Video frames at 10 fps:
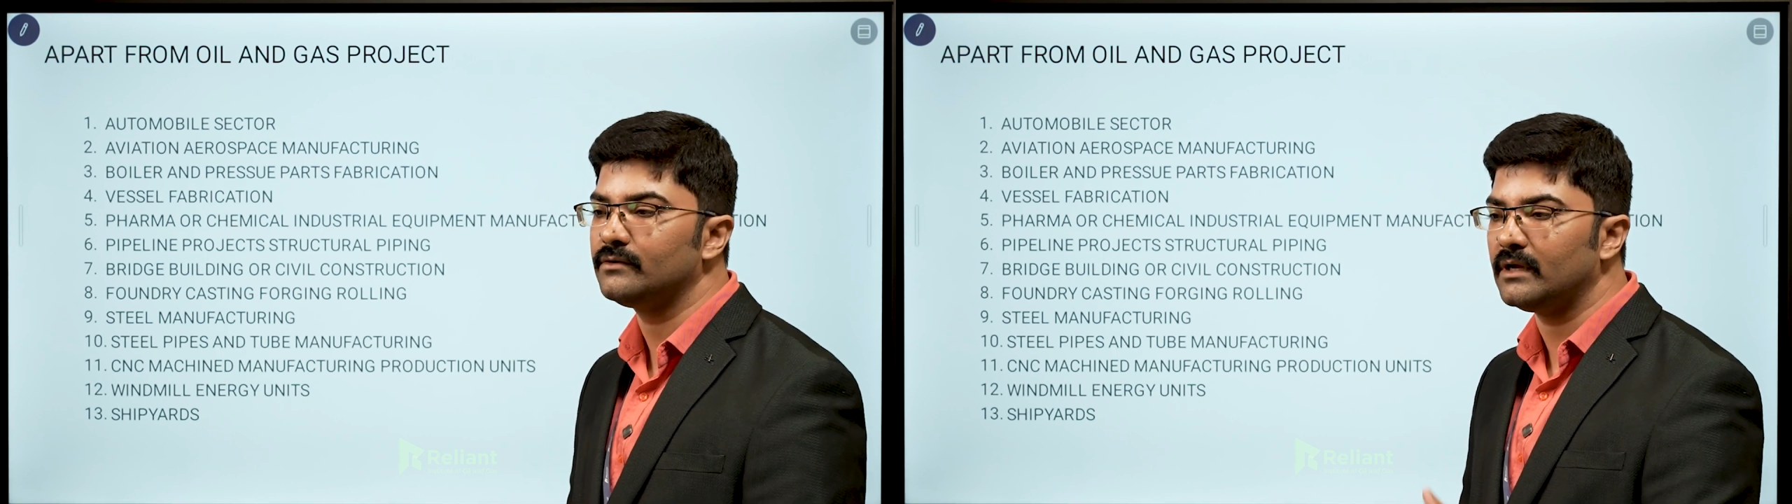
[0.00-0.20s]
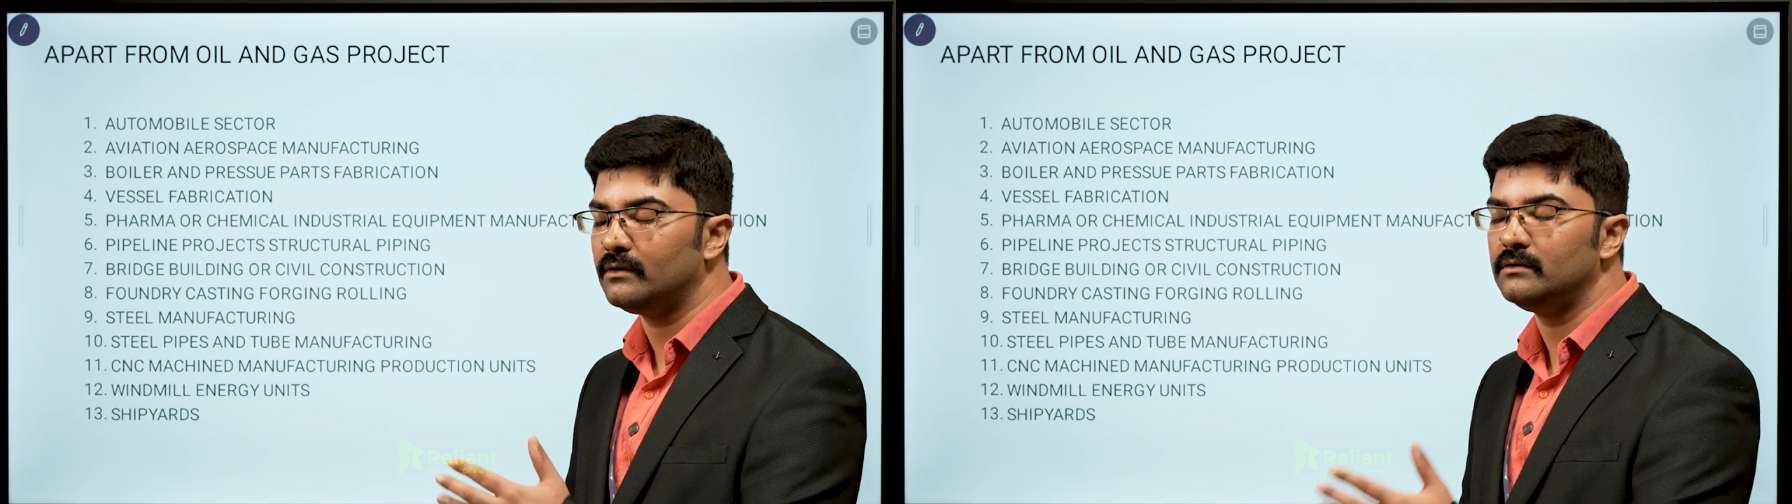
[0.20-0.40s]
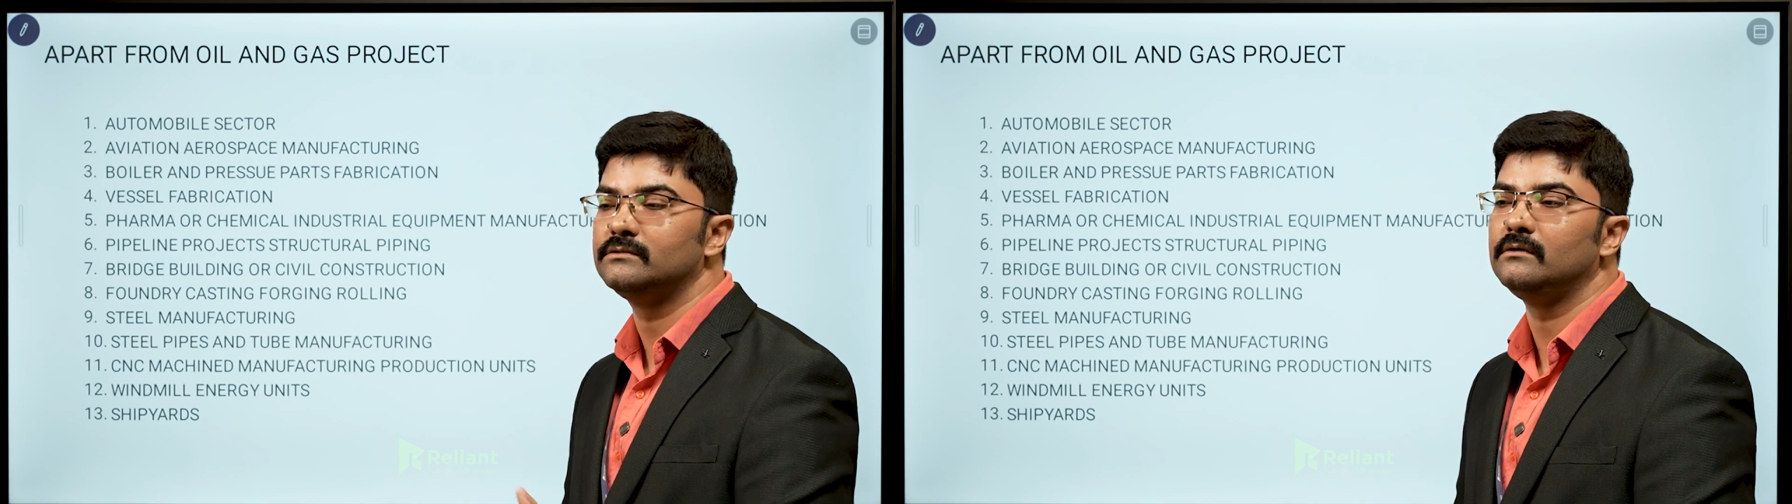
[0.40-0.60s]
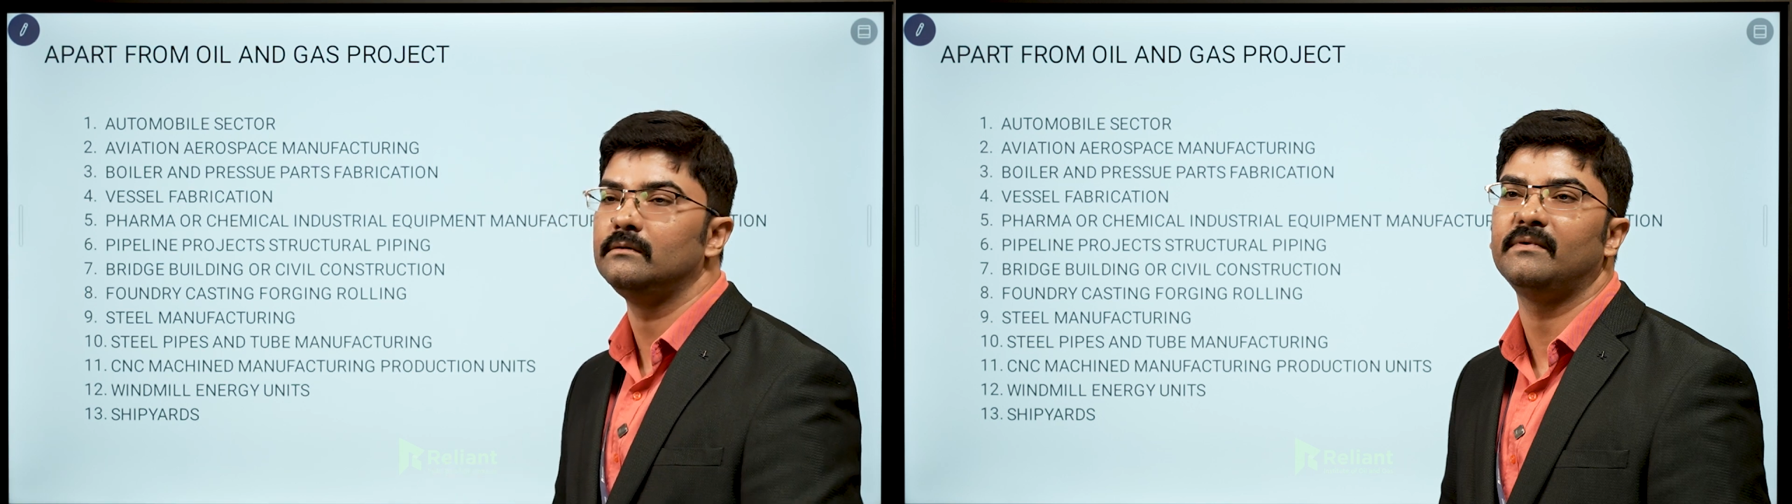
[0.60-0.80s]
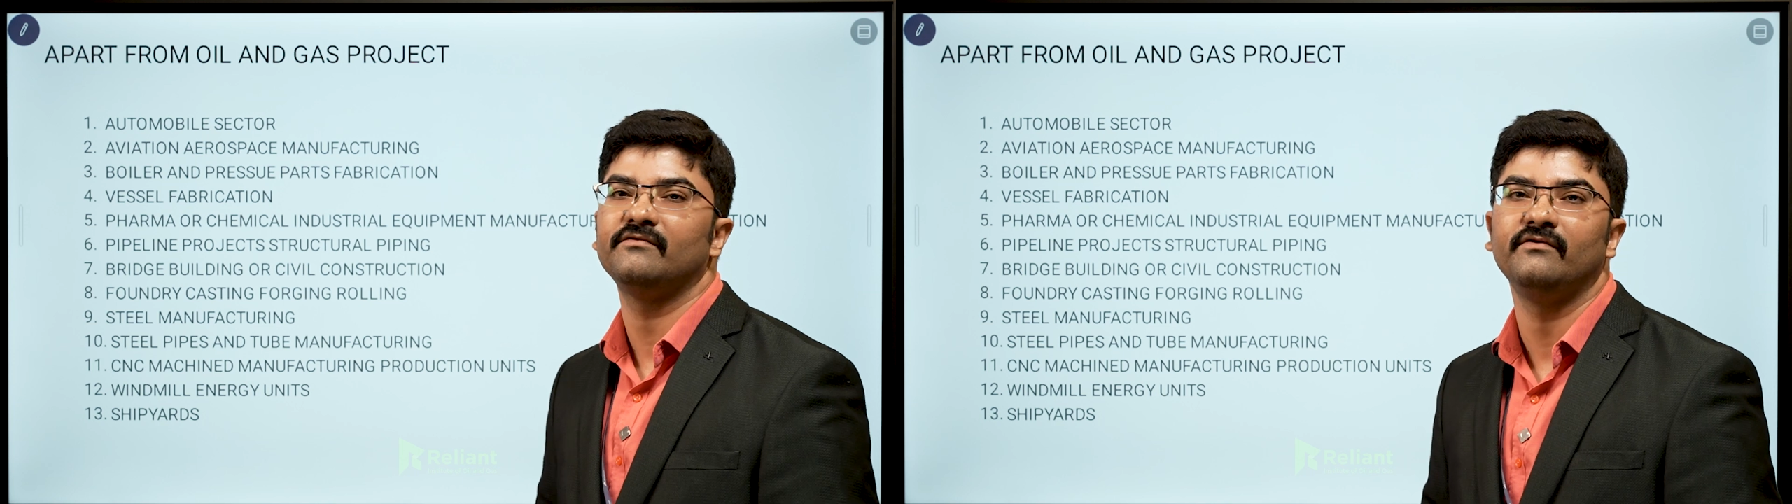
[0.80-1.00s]
you can
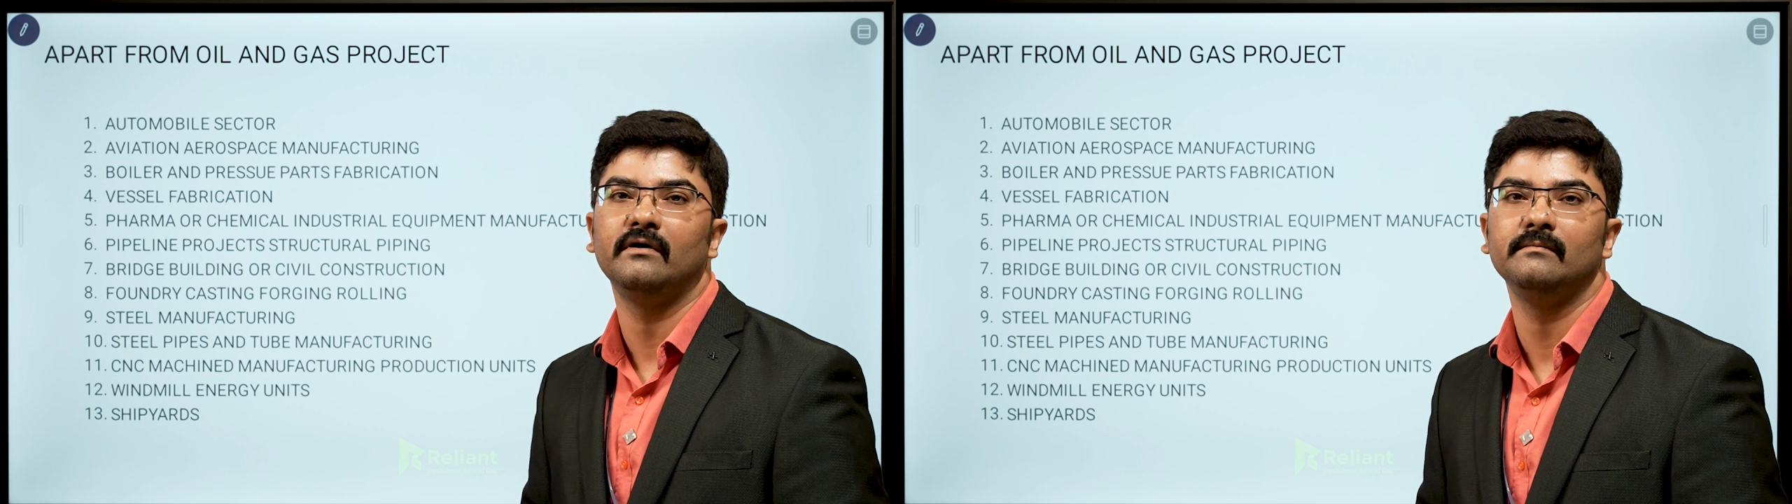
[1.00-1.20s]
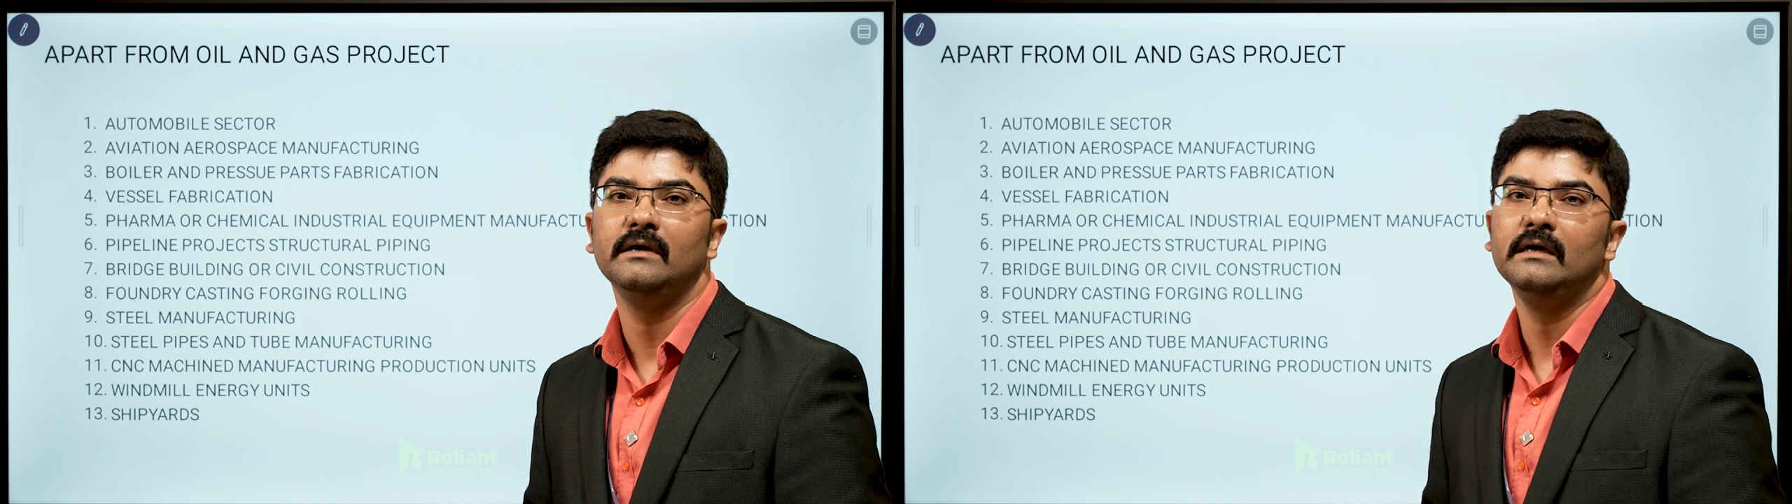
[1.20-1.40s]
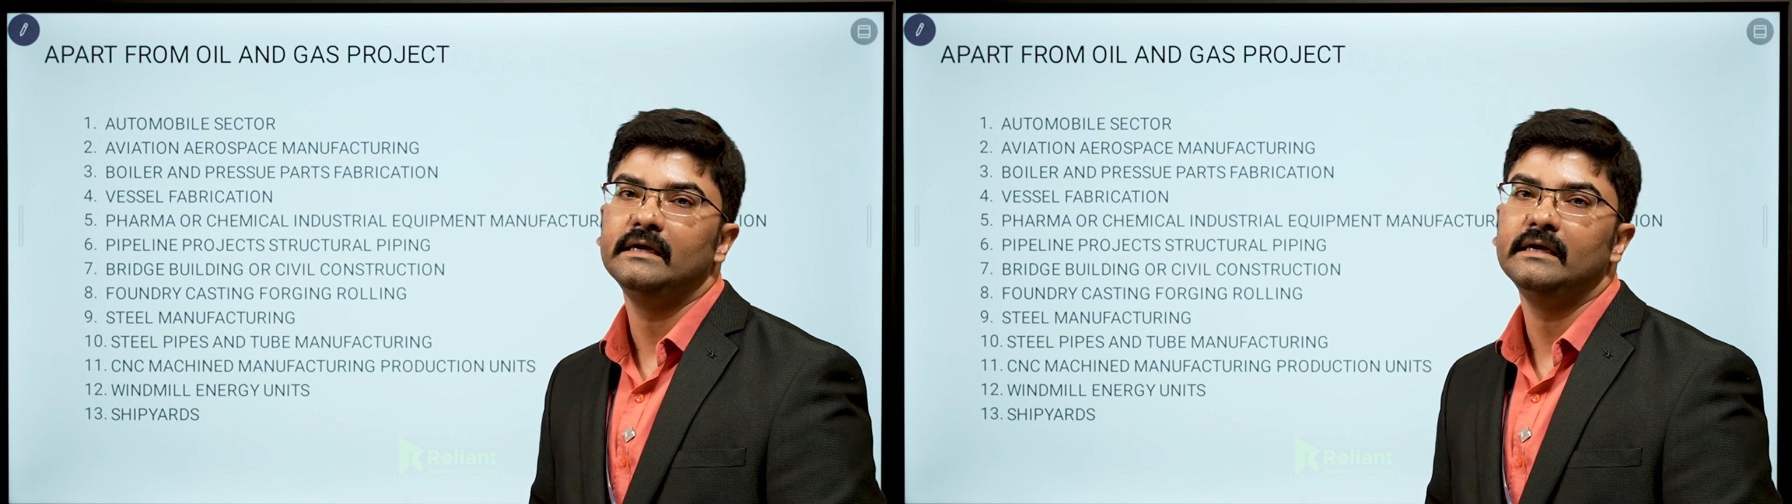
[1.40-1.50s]
also perform